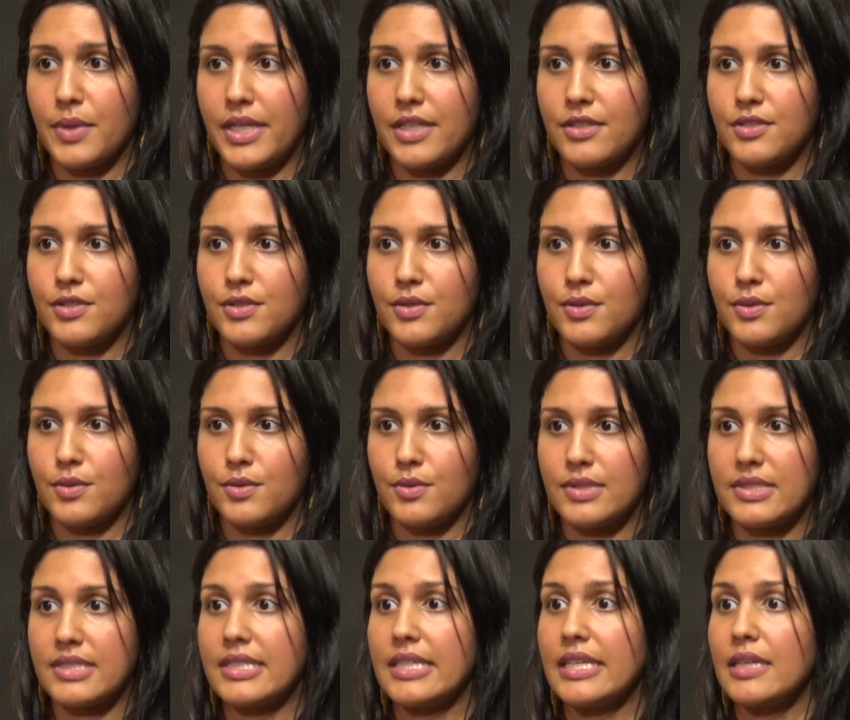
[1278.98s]
way to
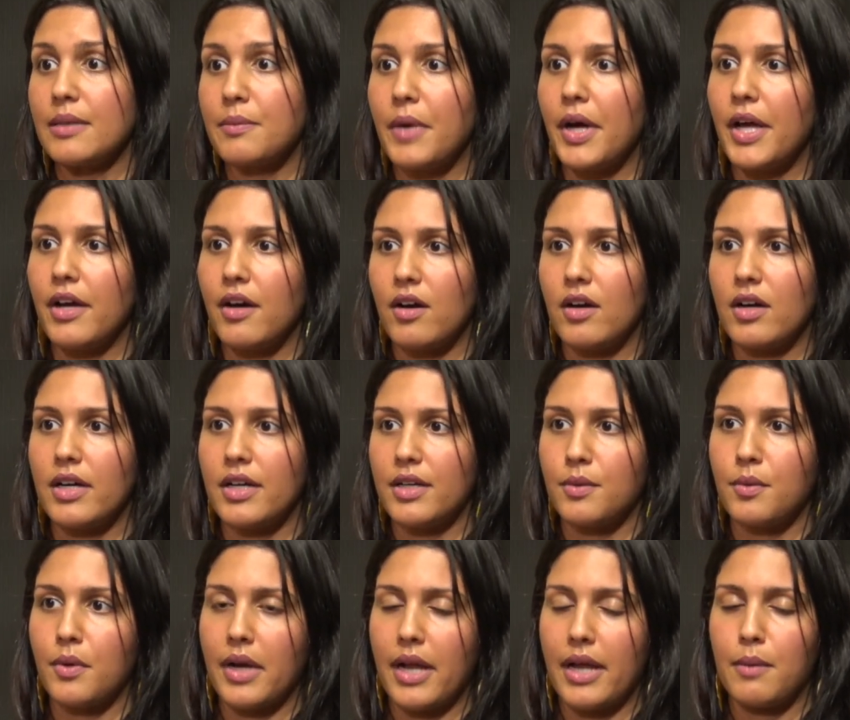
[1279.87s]
see my art
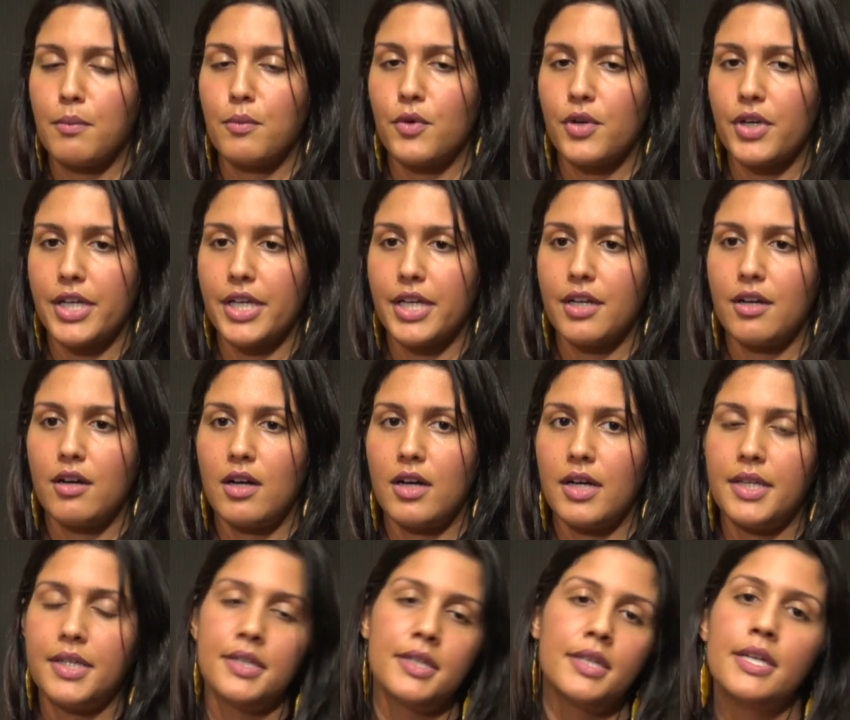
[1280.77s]
and what I'm working
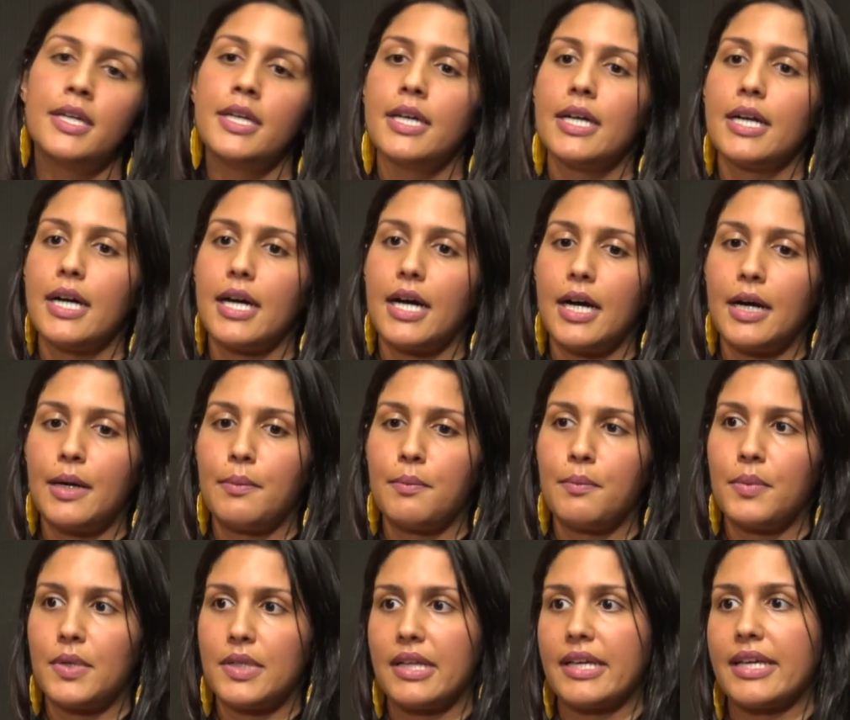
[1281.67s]
on.
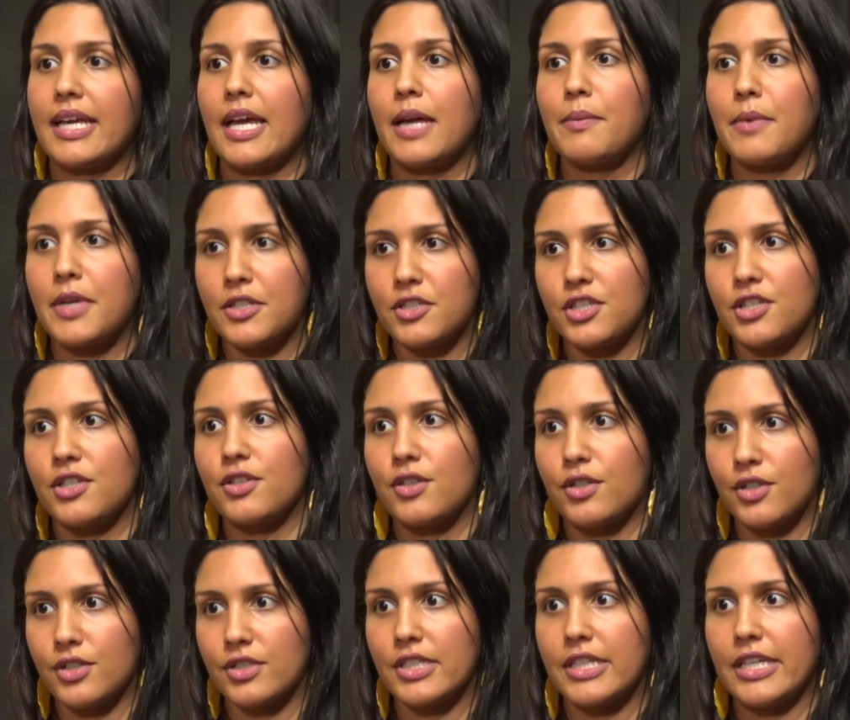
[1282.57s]
Um, but like I mentioned
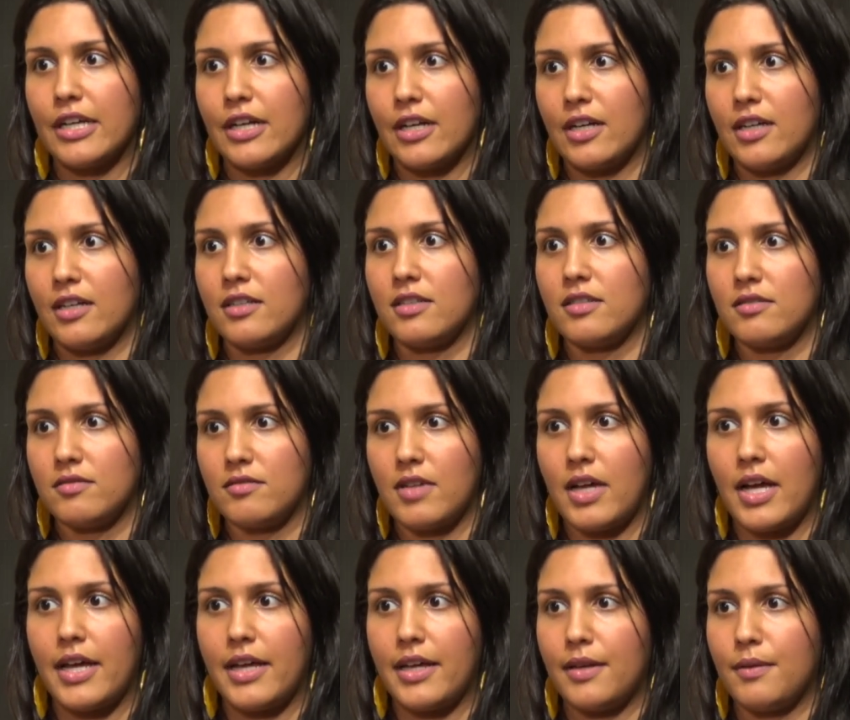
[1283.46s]
earlier,
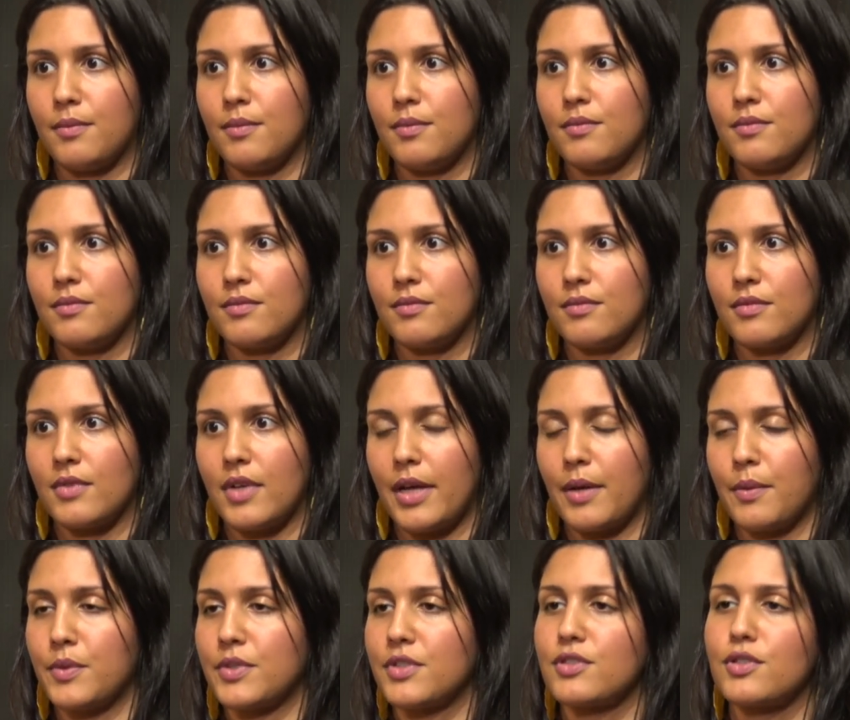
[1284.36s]
I
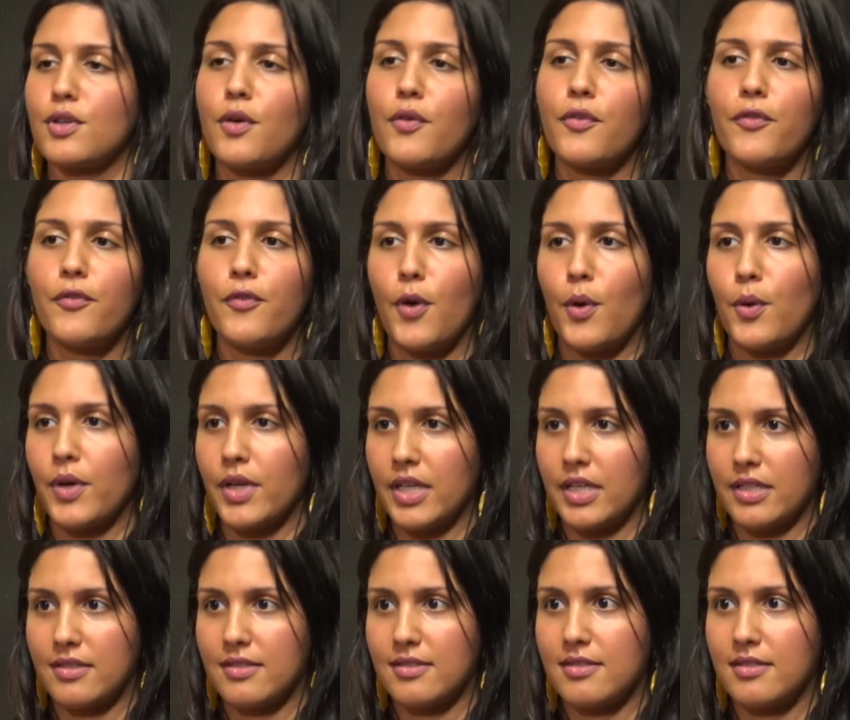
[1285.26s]
I was so
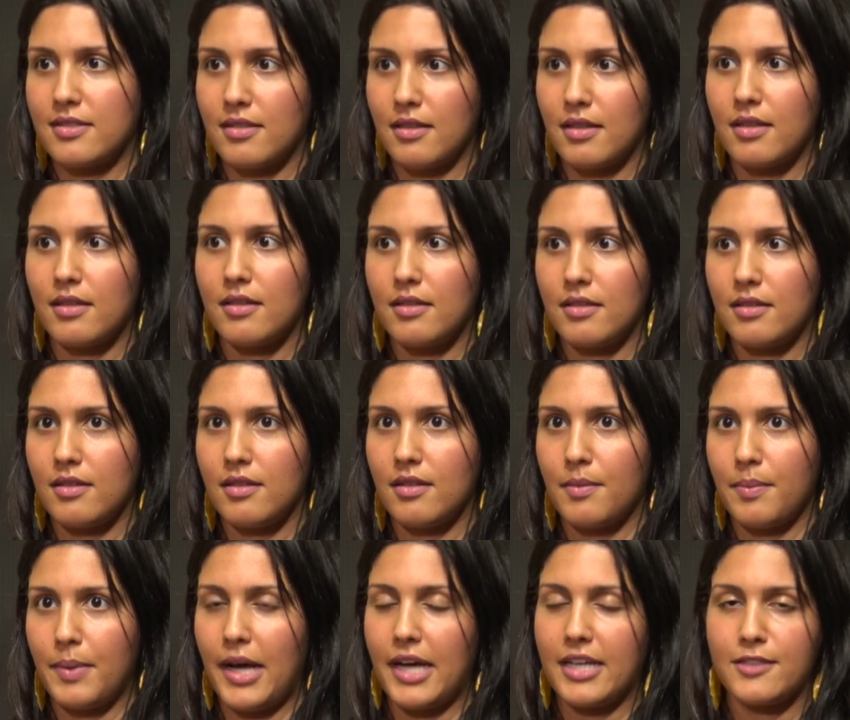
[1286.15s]
focused
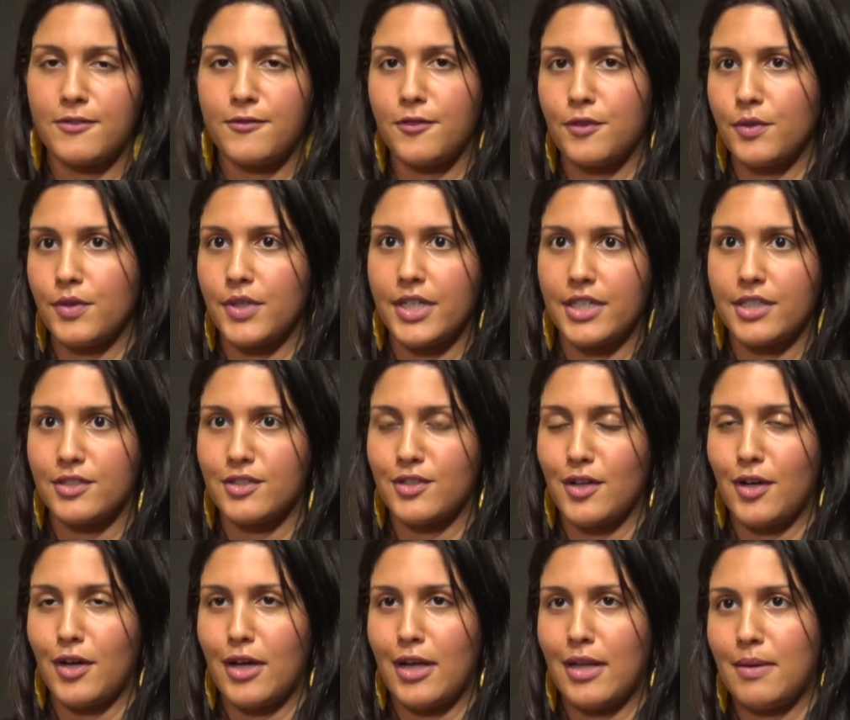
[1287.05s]
the past few
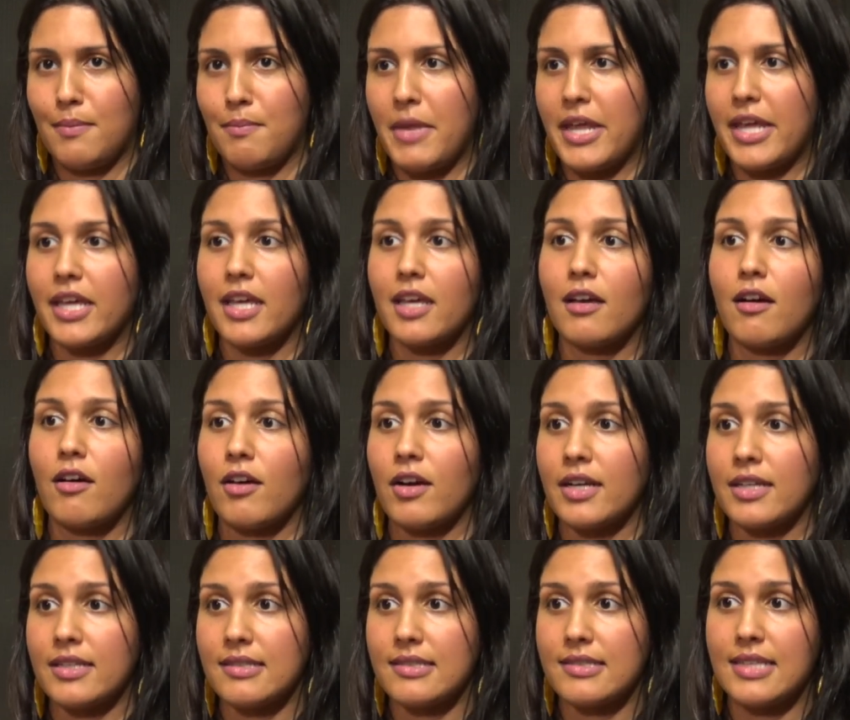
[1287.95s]
years on making
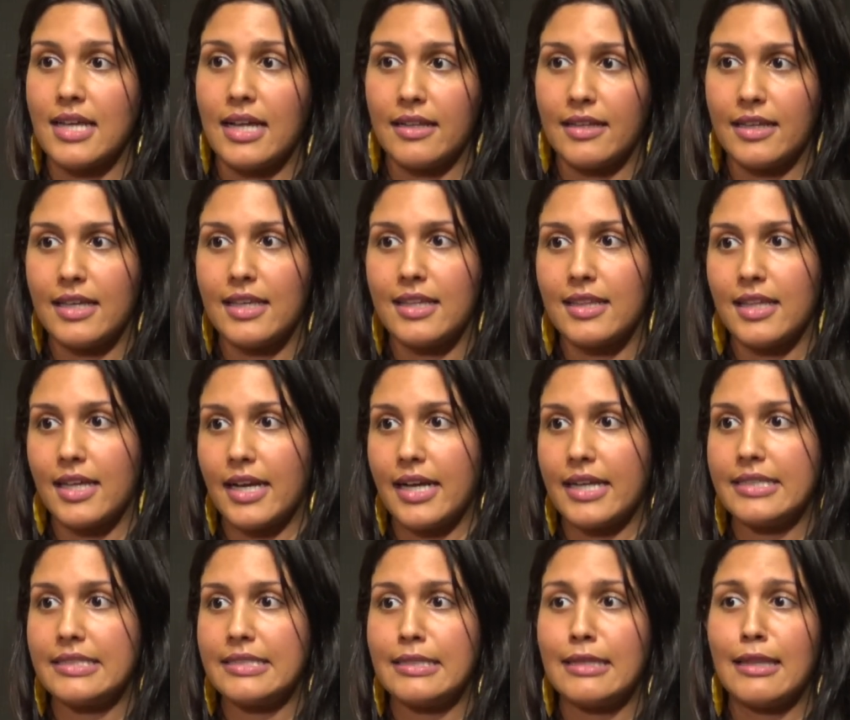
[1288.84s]
art and selling that
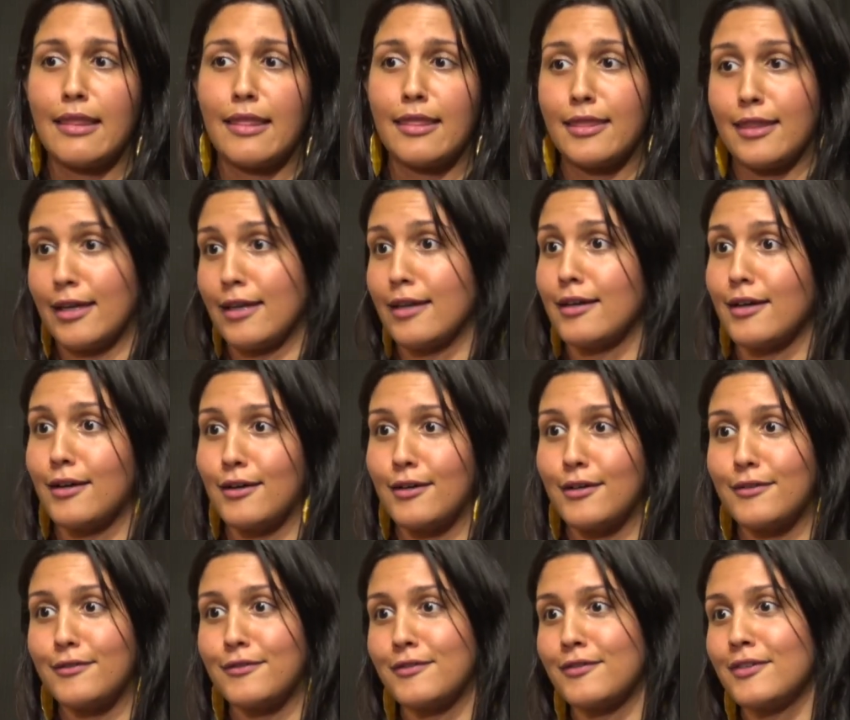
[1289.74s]
I didn't think
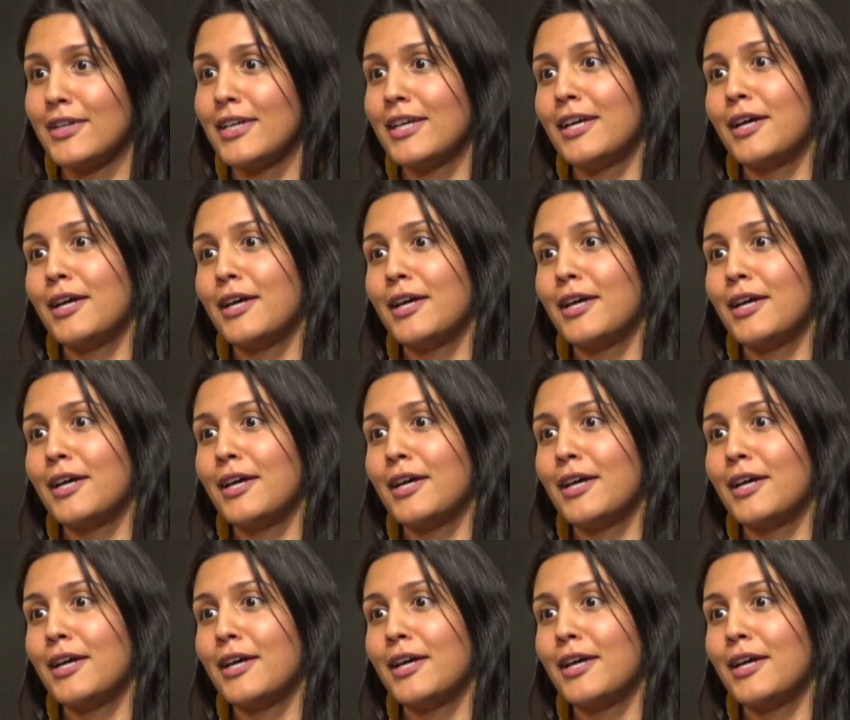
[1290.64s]
of